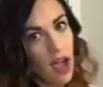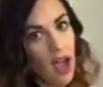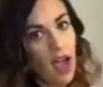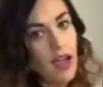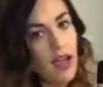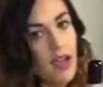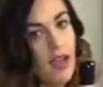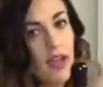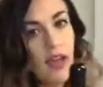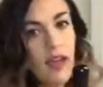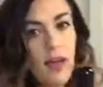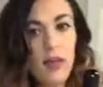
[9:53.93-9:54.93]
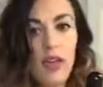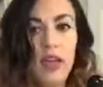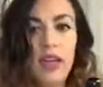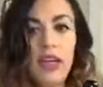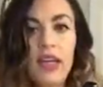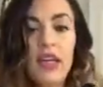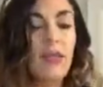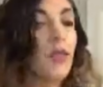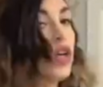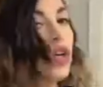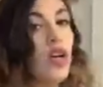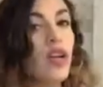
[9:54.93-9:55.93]
I am gonna
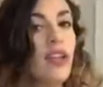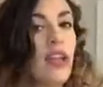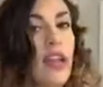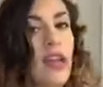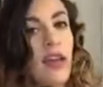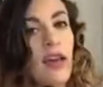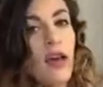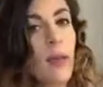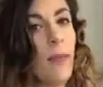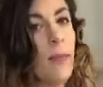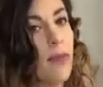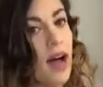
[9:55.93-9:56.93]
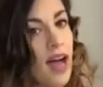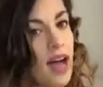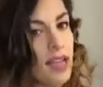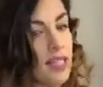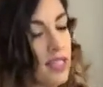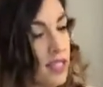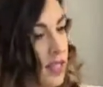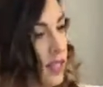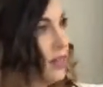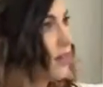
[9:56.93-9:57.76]
keep curling, but